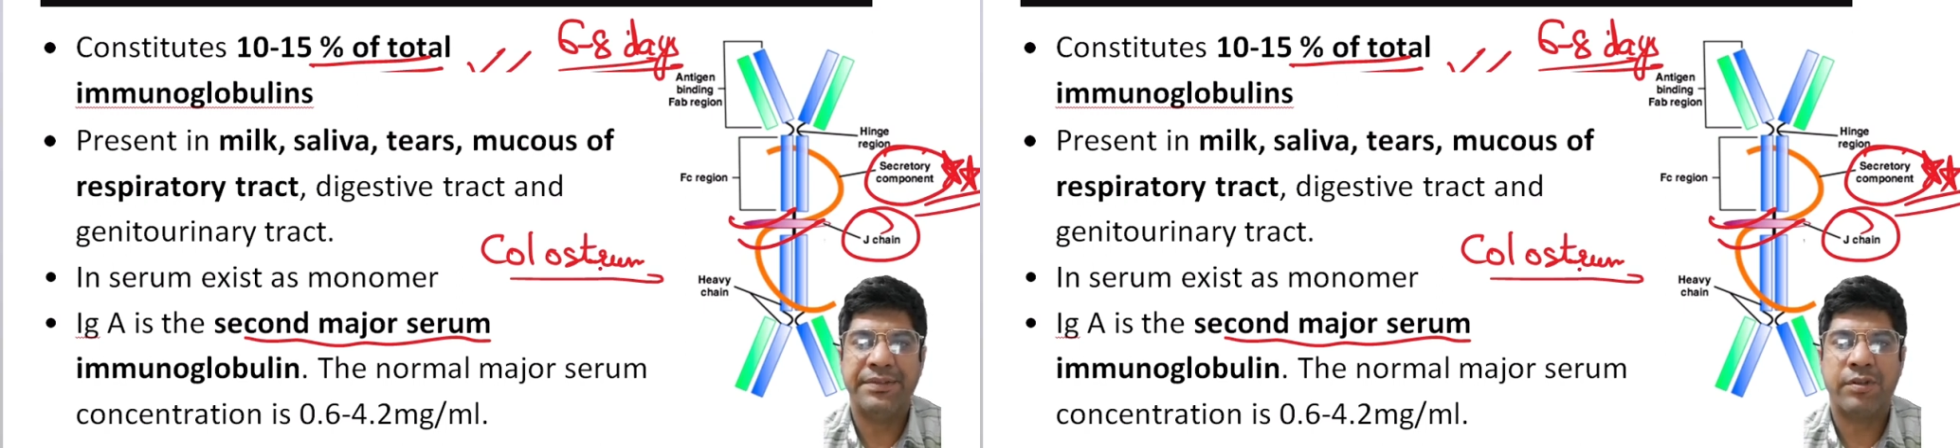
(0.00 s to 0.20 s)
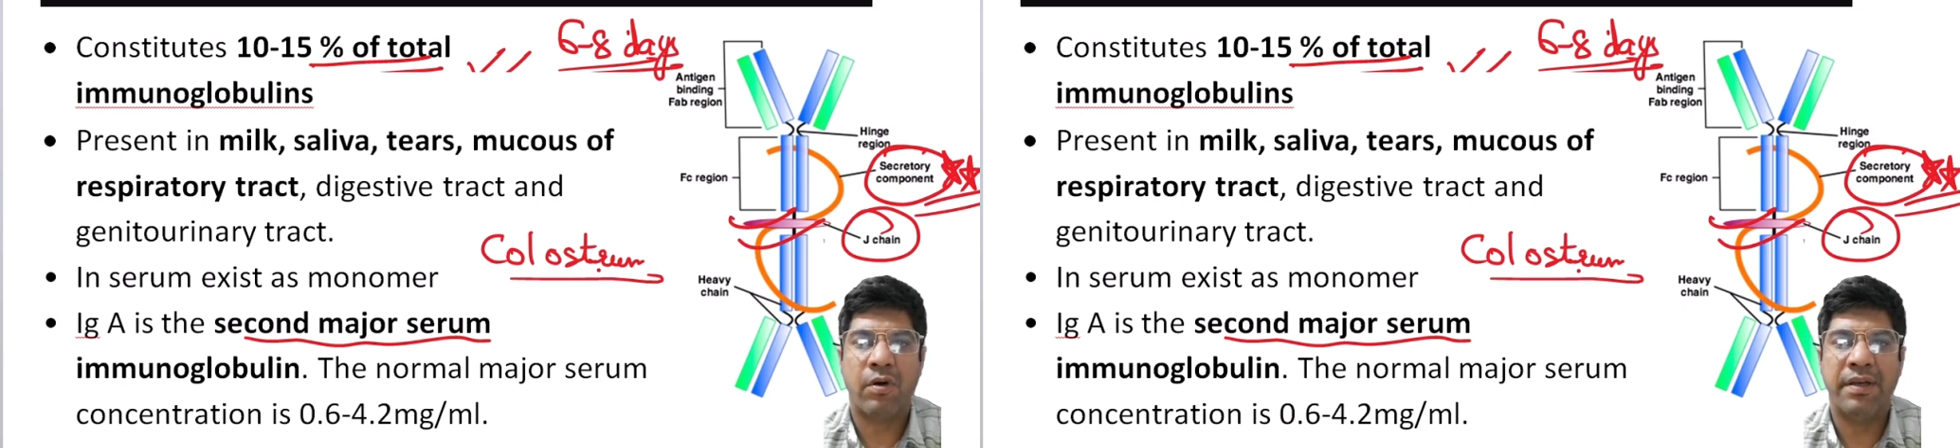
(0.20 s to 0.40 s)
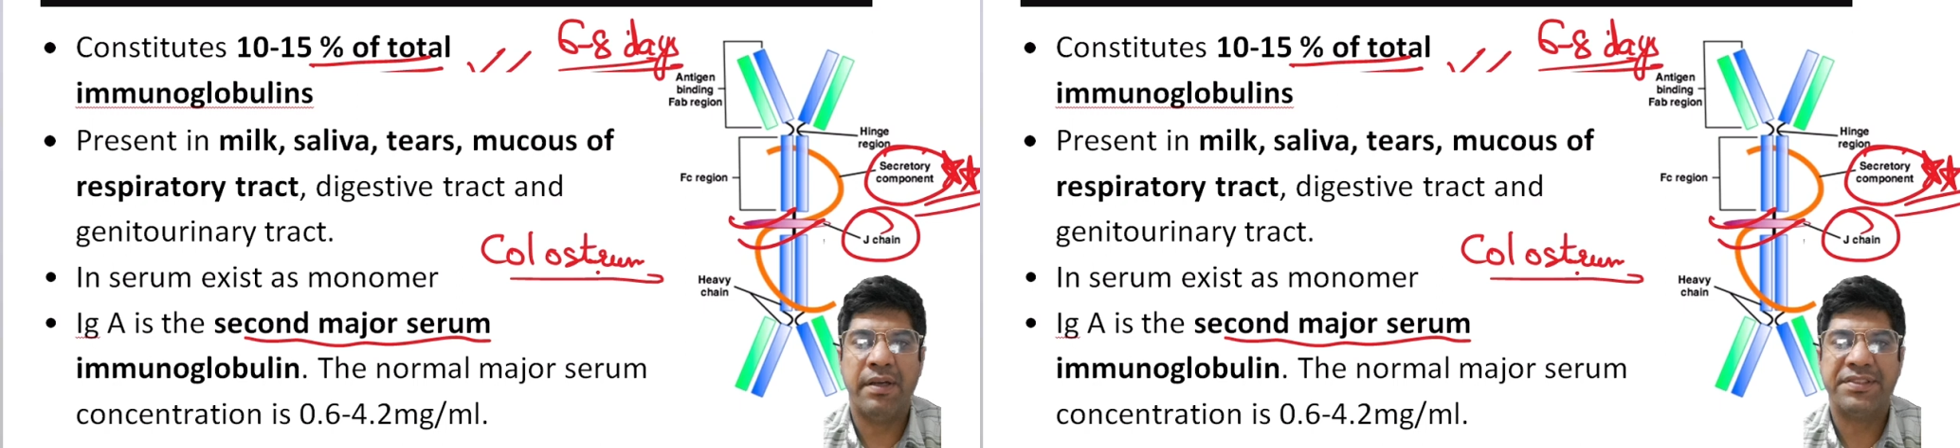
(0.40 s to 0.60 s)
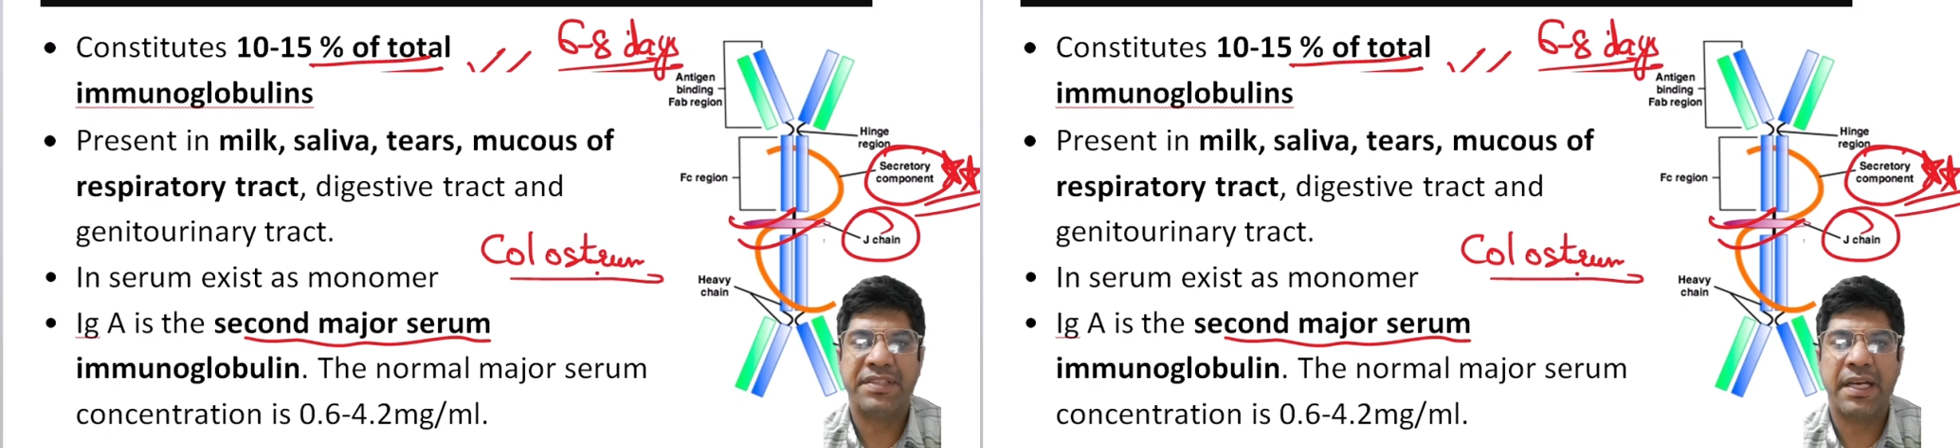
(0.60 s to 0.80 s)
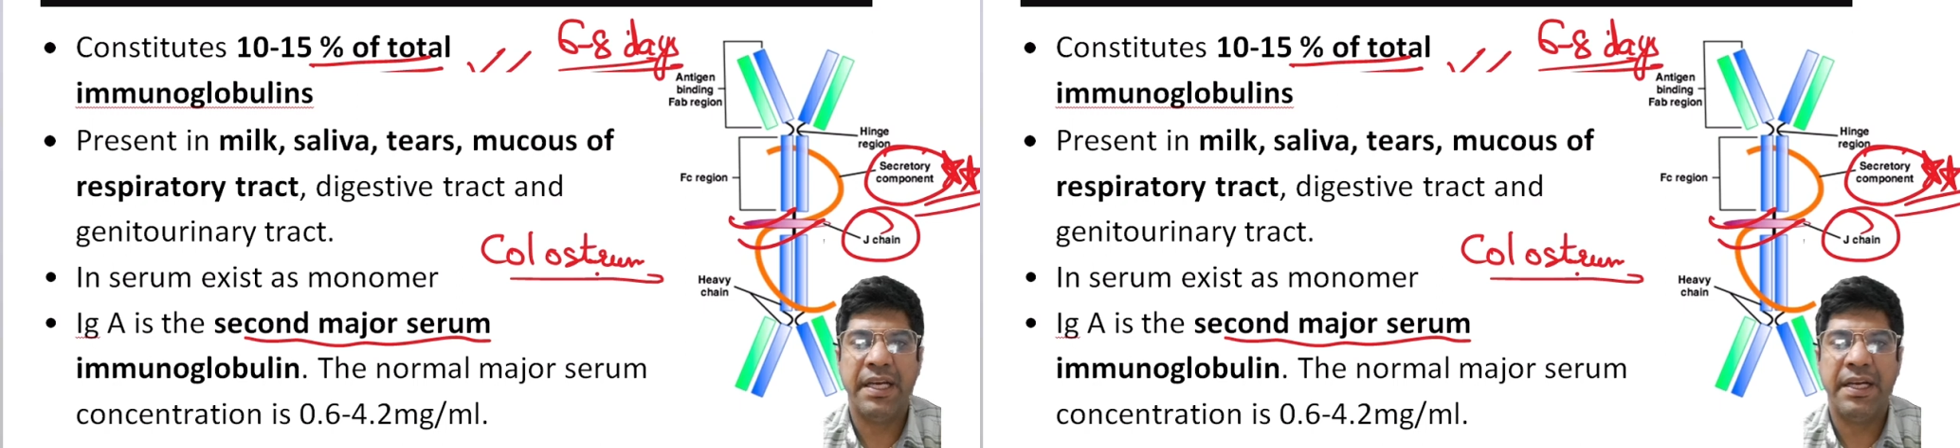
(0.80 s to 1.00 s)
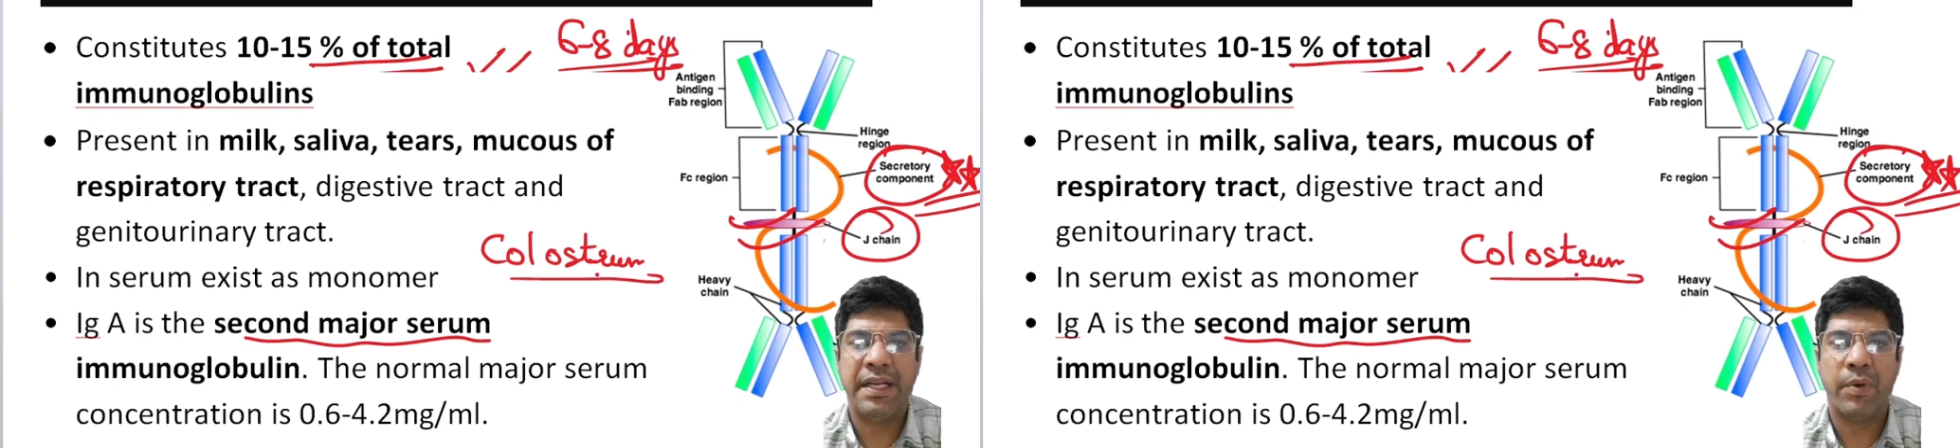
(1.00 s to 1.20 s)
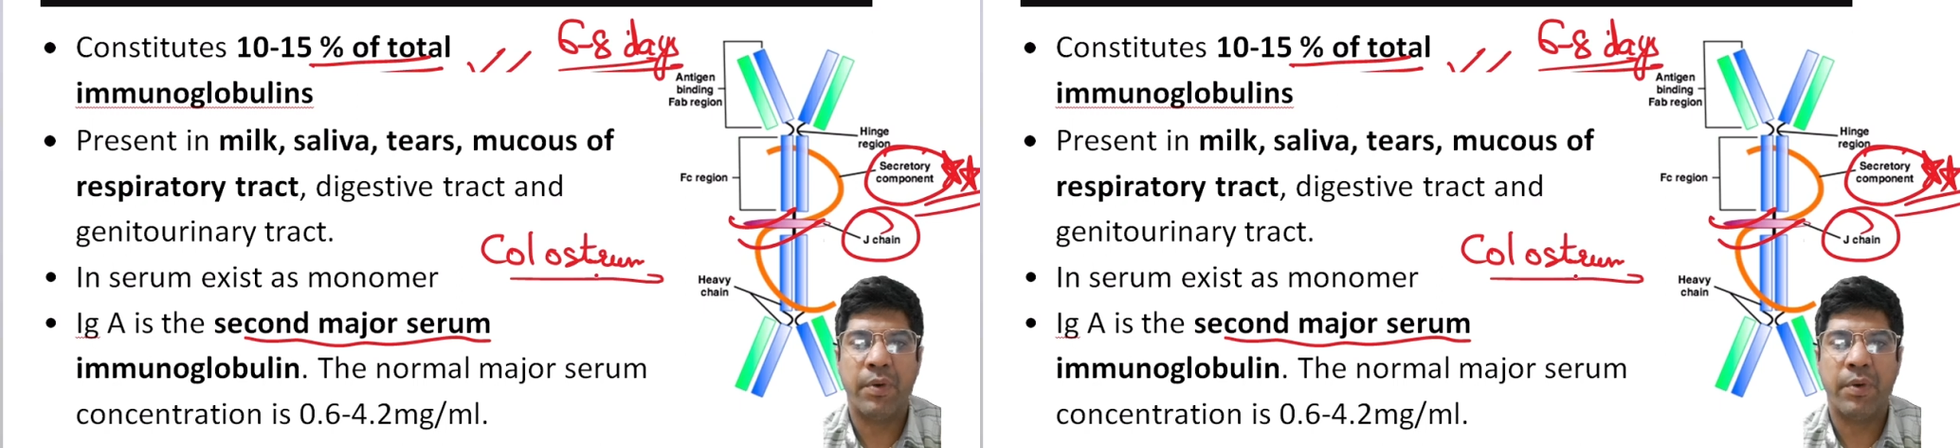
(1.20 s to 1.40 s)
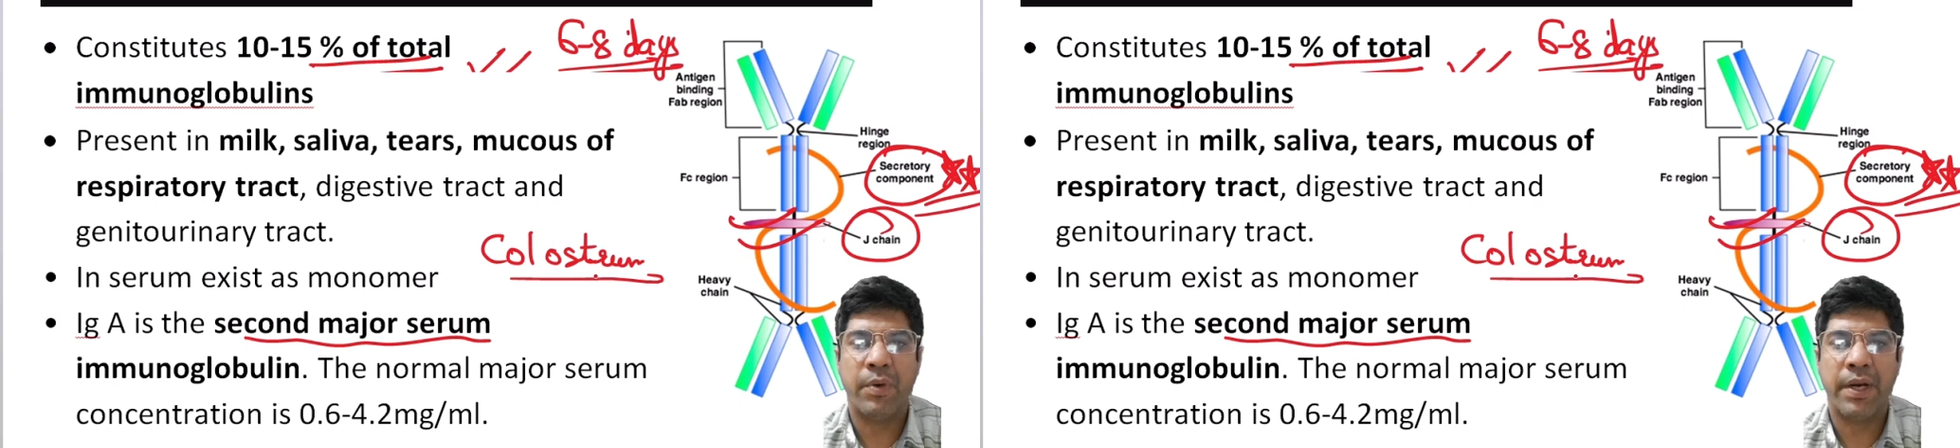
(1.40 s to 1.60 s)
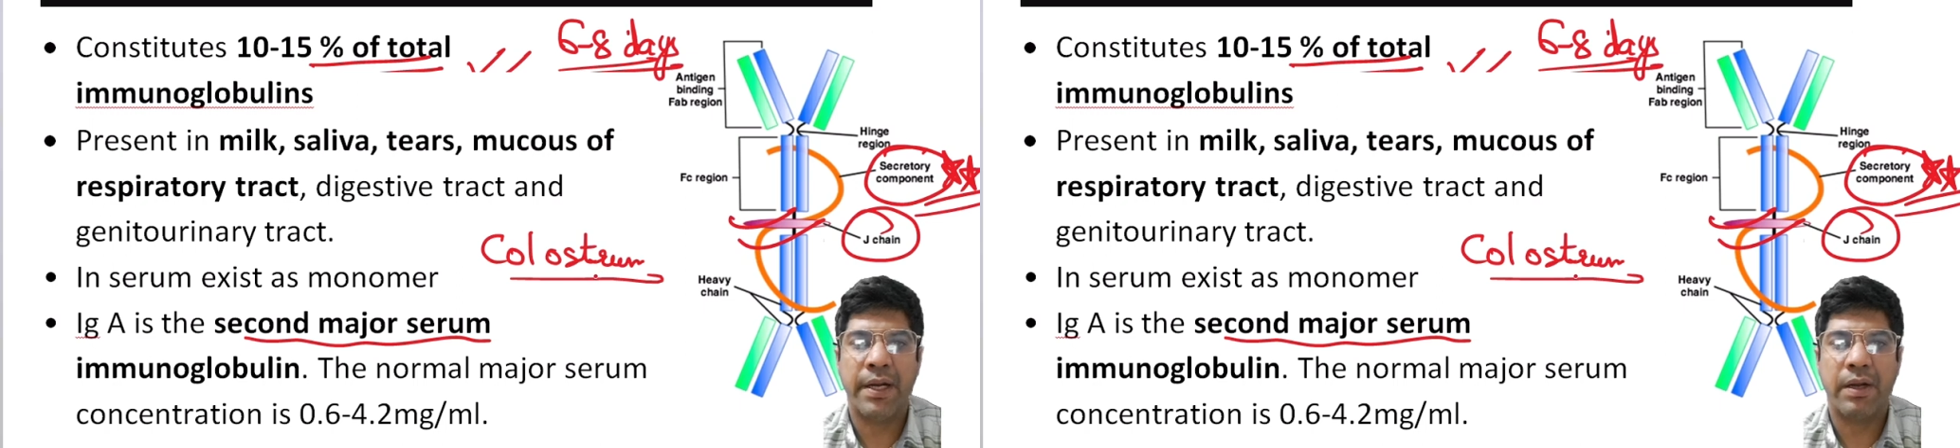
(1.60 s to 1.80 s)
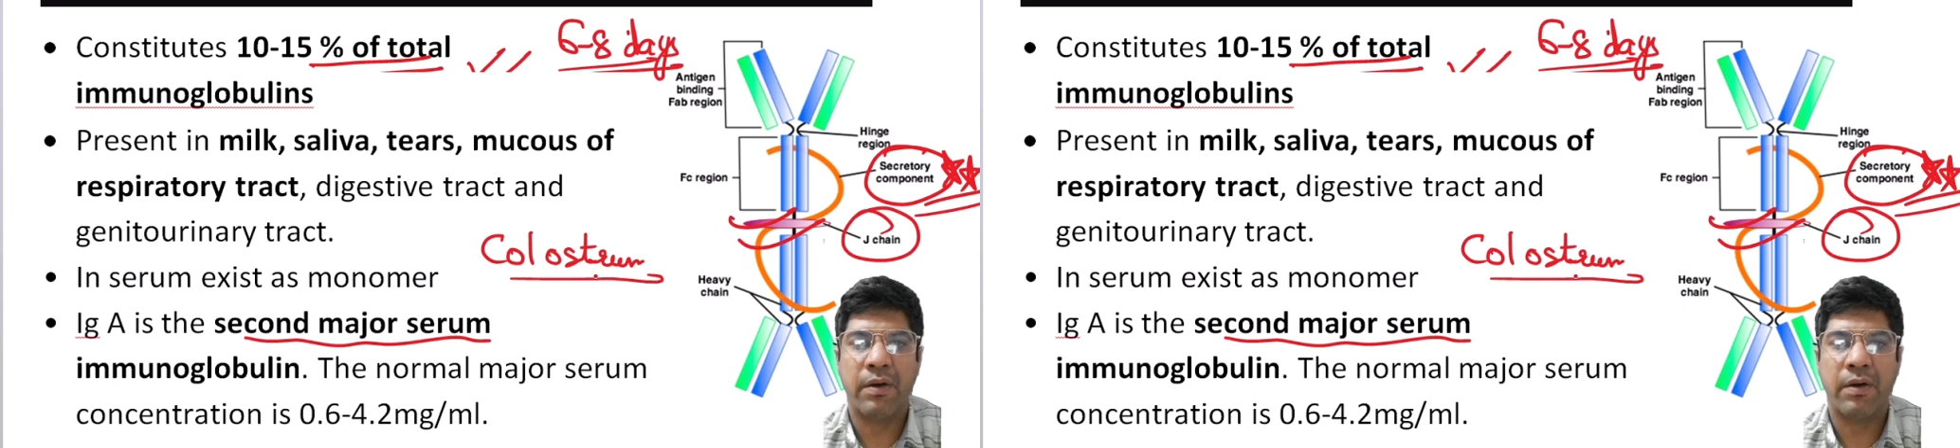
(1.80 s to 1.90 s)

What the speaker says: called secretory component